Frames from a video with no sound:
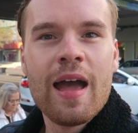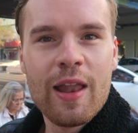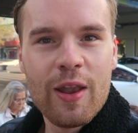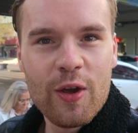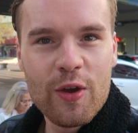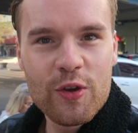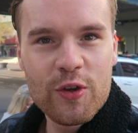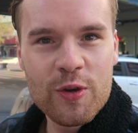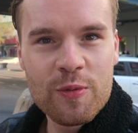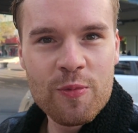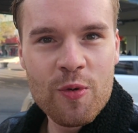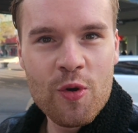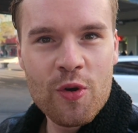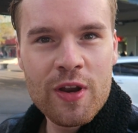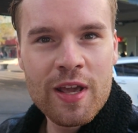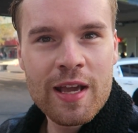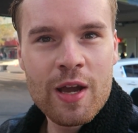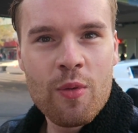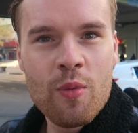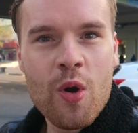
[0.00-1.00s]
Hello, good
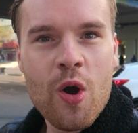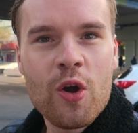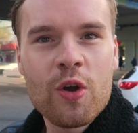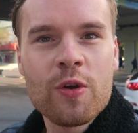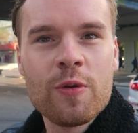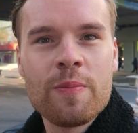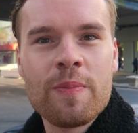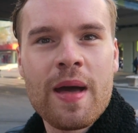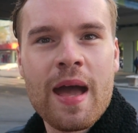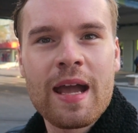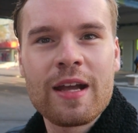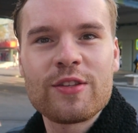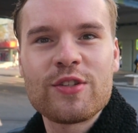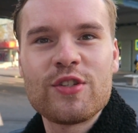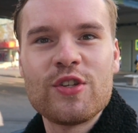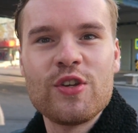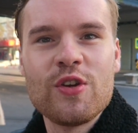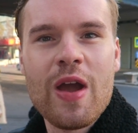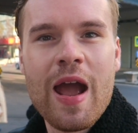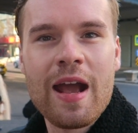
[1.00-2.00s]
morning and welcome back
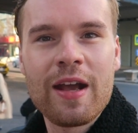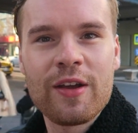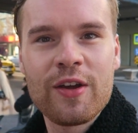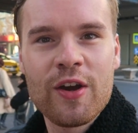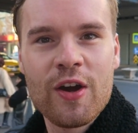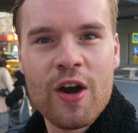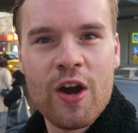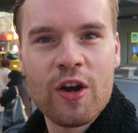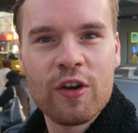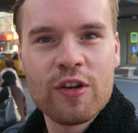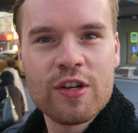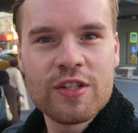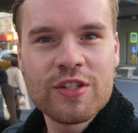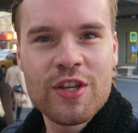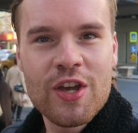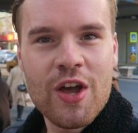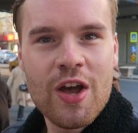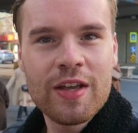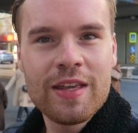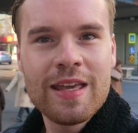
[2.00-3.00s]
to Ankara,
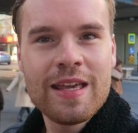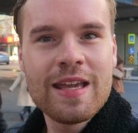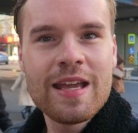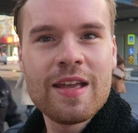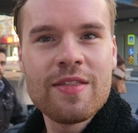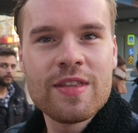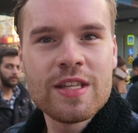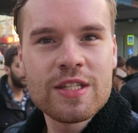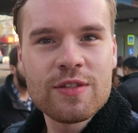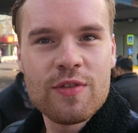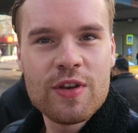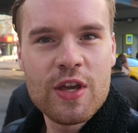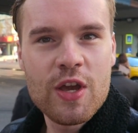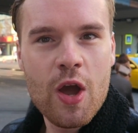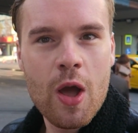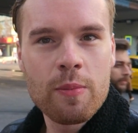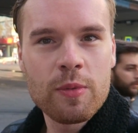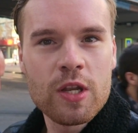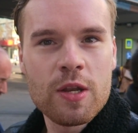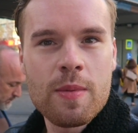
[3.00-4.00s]
Turkey. In this
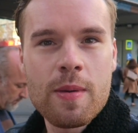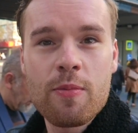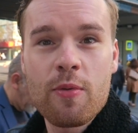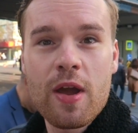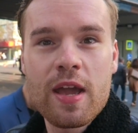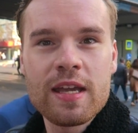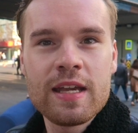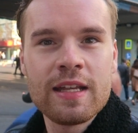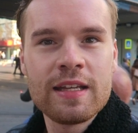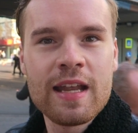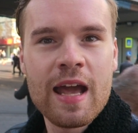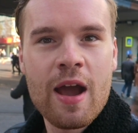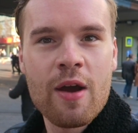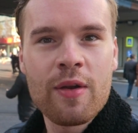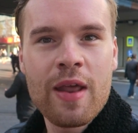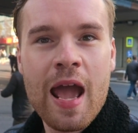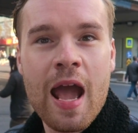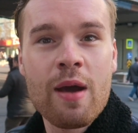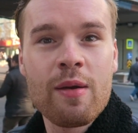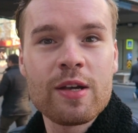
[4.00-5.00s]
video I'm going to be breaking
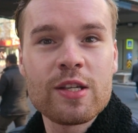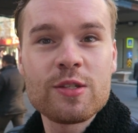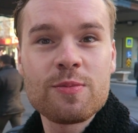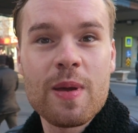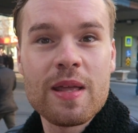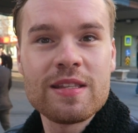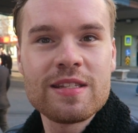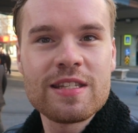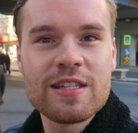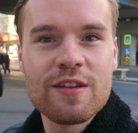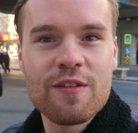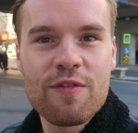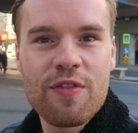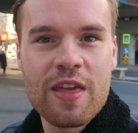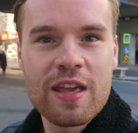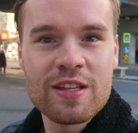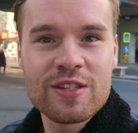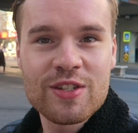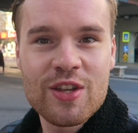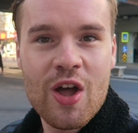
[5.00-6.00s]
down how expensive
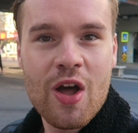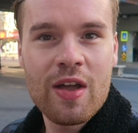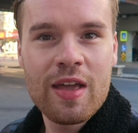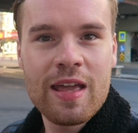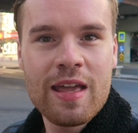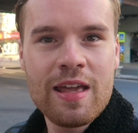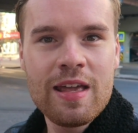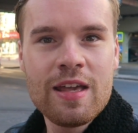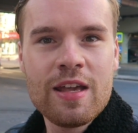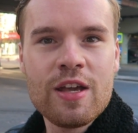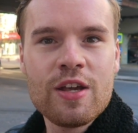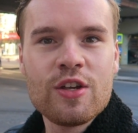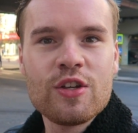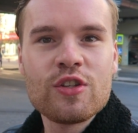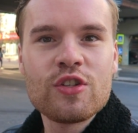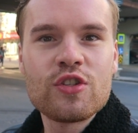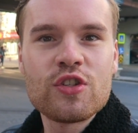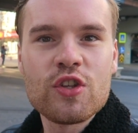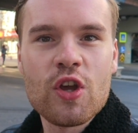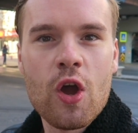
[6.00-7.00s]
things are here.
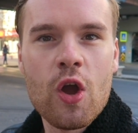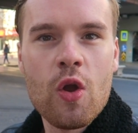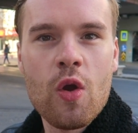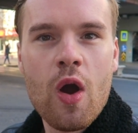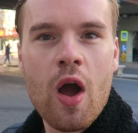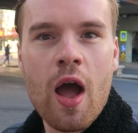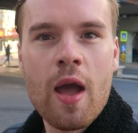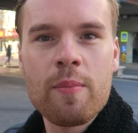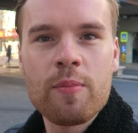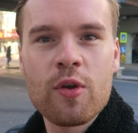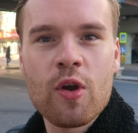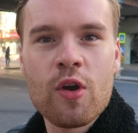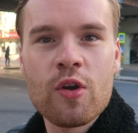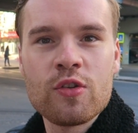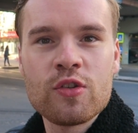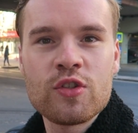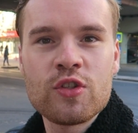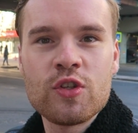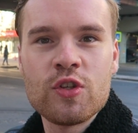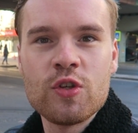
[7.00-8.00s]
So I'm
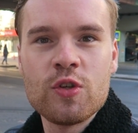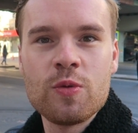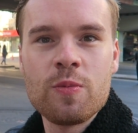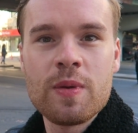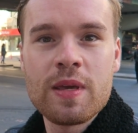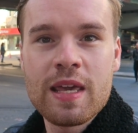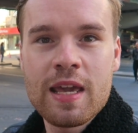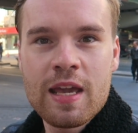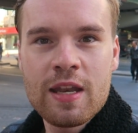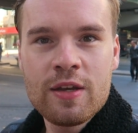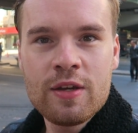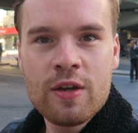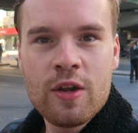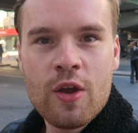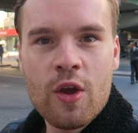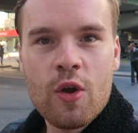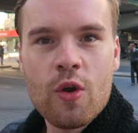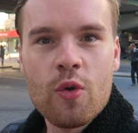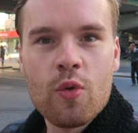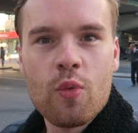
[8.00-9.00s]
going to begin
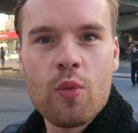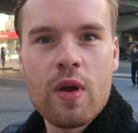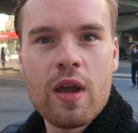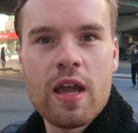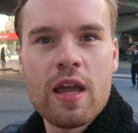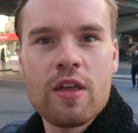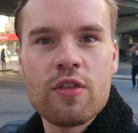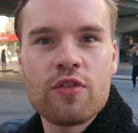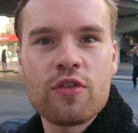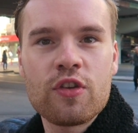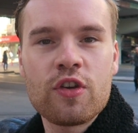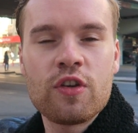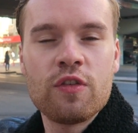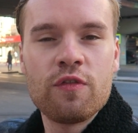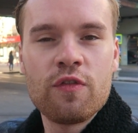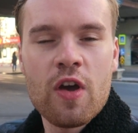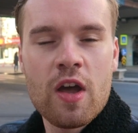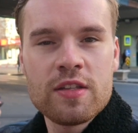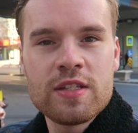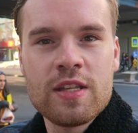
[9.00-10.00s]
with
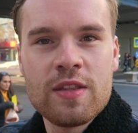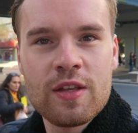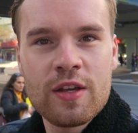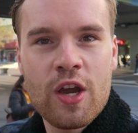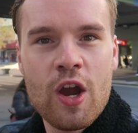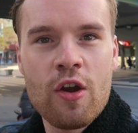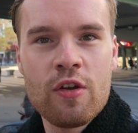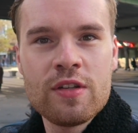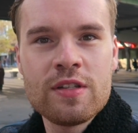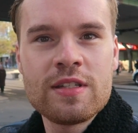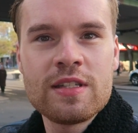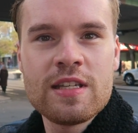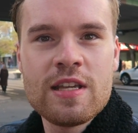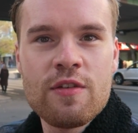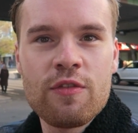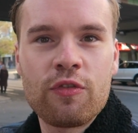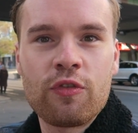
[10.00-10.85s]
converting the currency